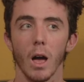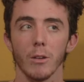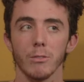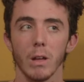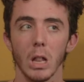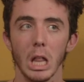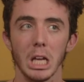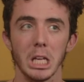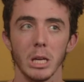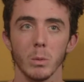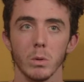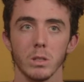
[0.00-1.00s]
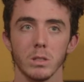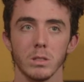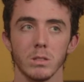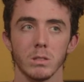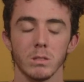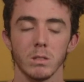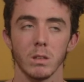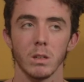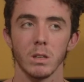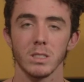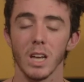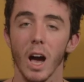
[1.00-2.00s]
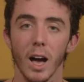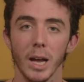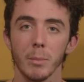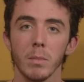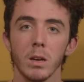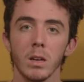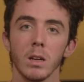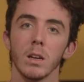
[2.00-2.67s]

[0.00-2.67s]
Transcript: I felt like it was time.